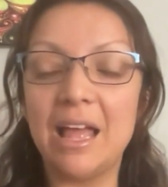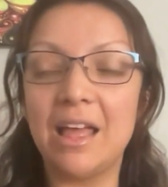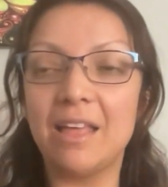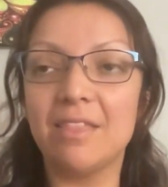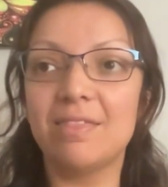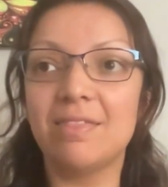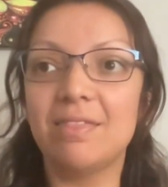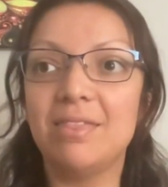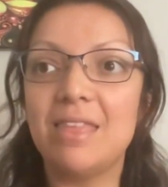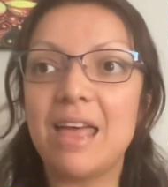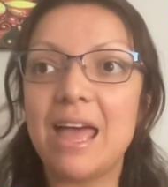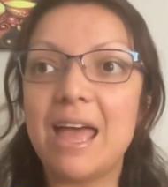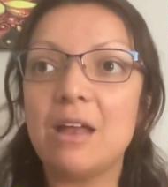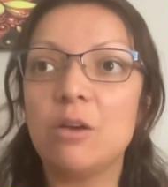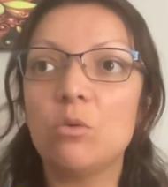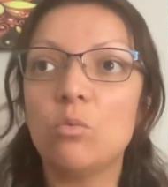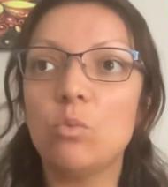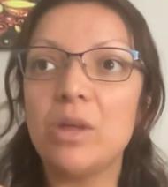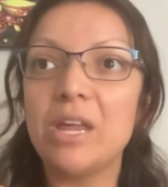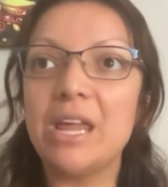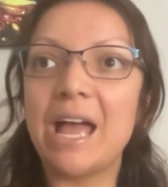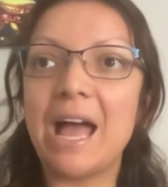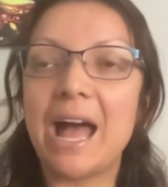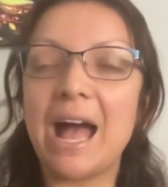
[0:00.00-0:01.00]
then
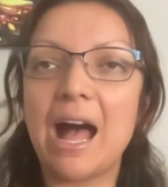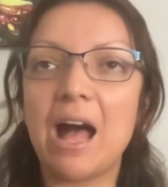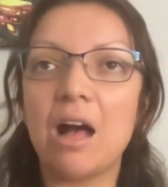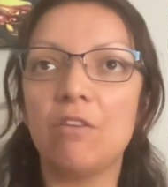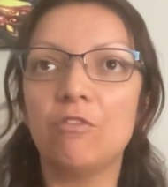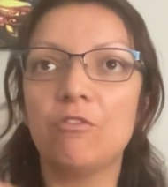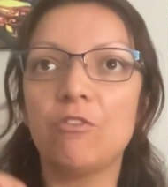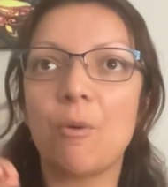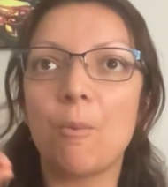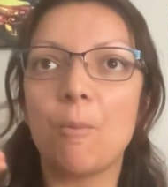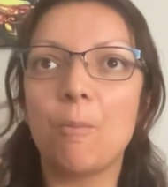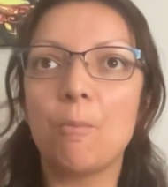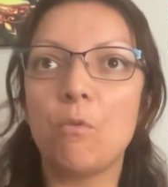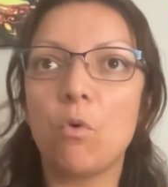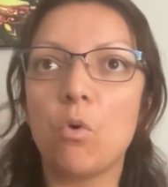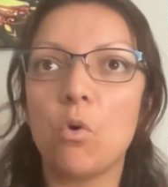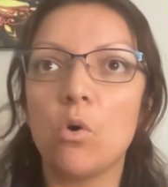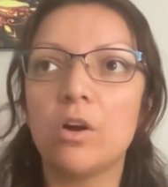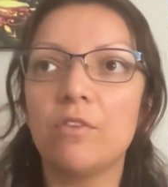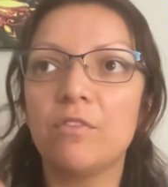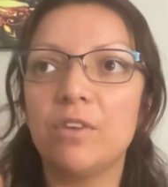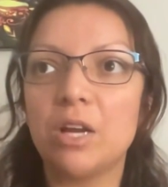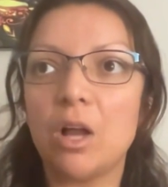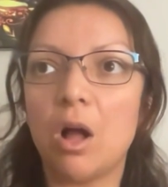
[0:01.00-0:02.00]
we have
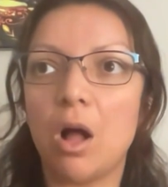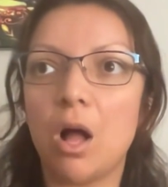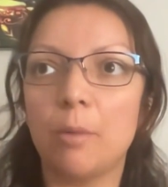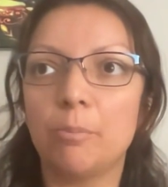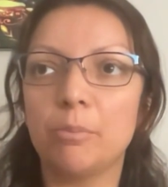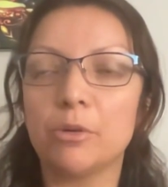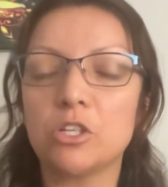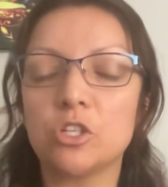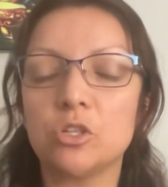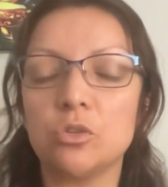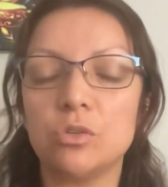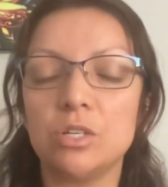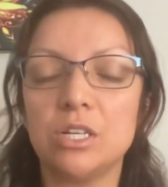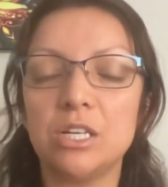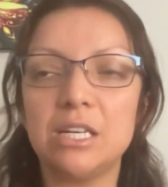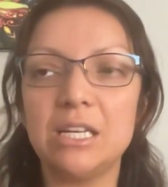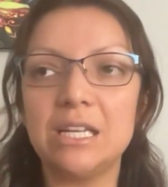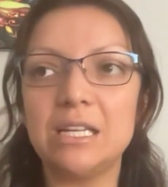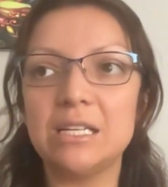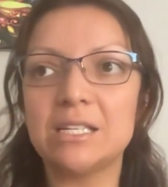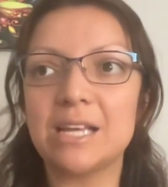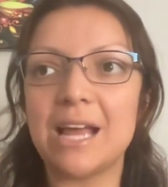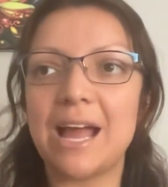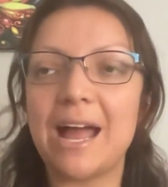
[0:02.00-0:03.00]
more of an
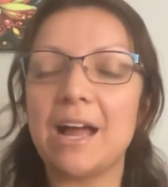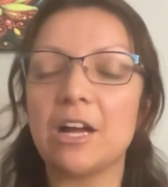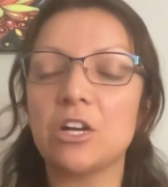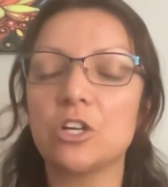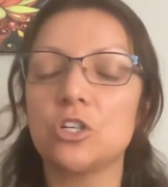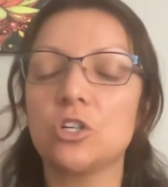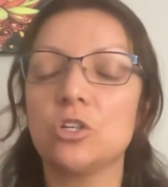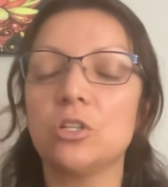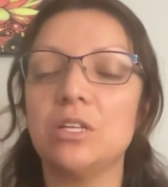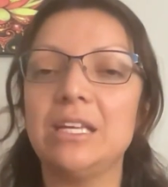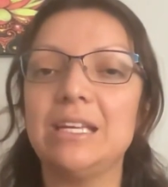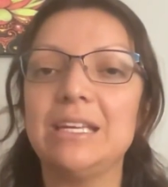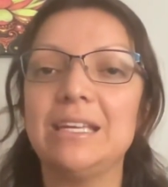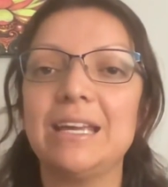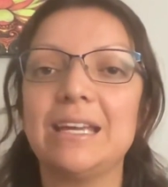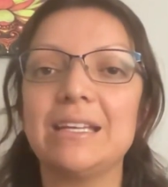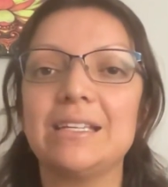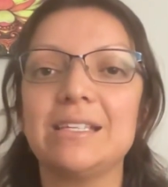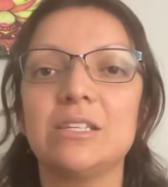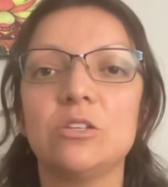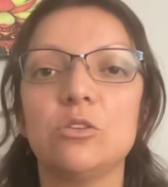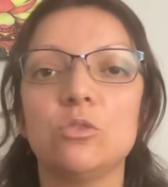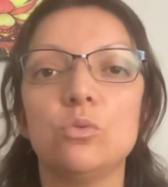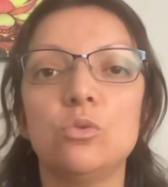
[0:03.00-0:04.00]
opportunity to actually get
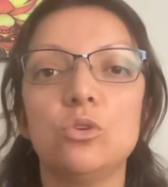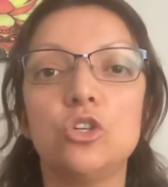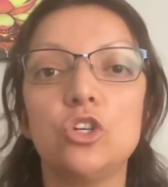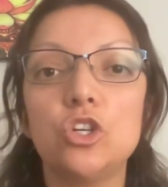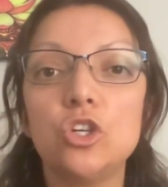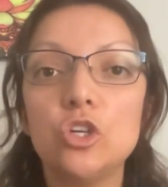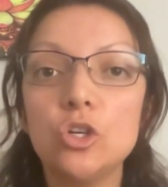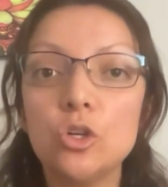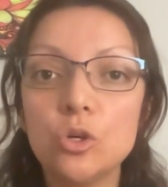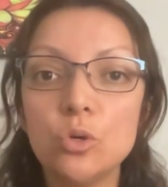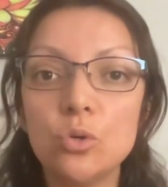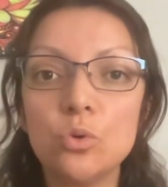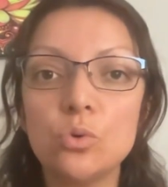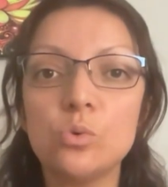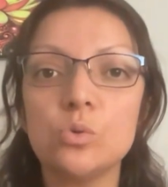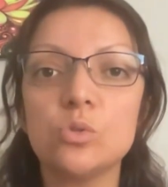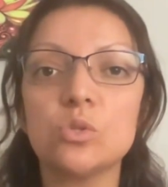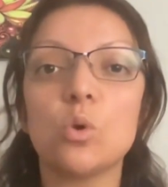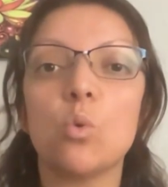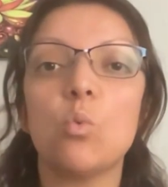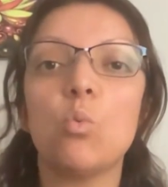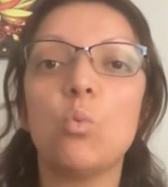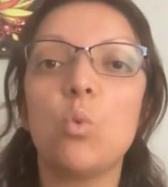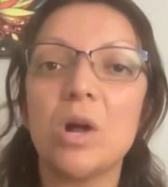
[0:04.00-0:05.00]
to choose
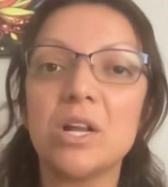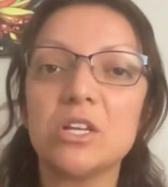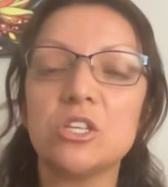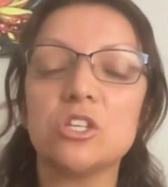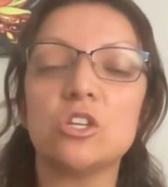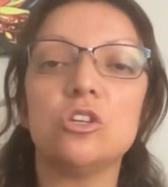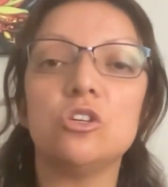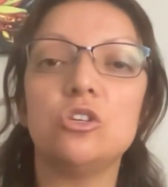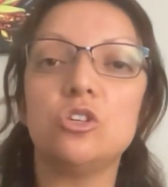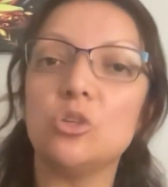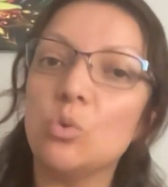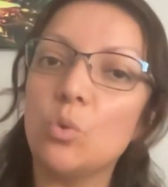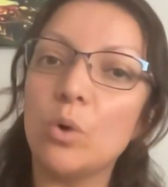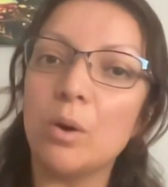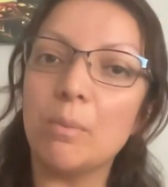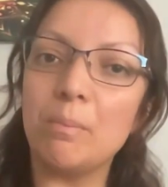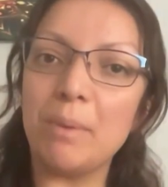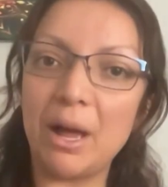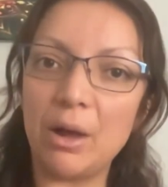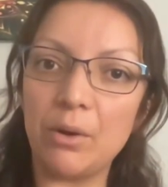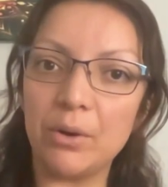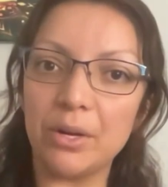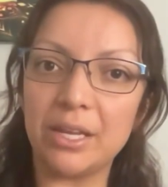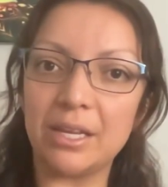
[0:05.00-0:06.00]
what to do
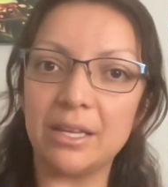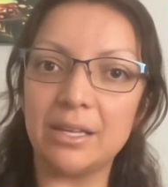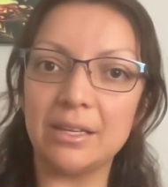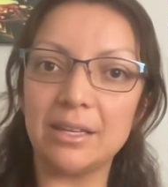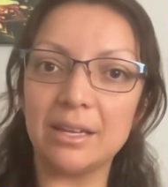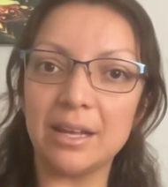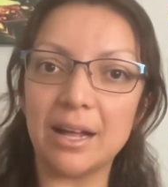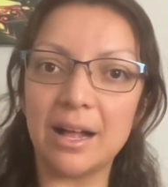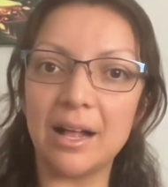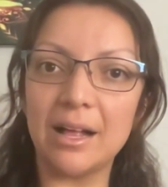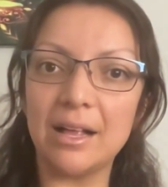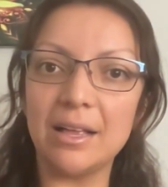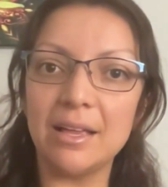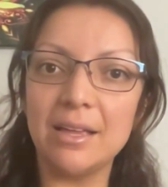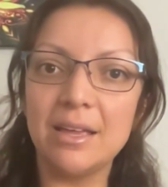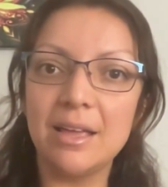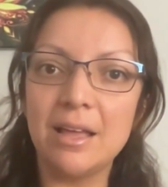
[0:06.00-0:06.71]
about it. Yeah.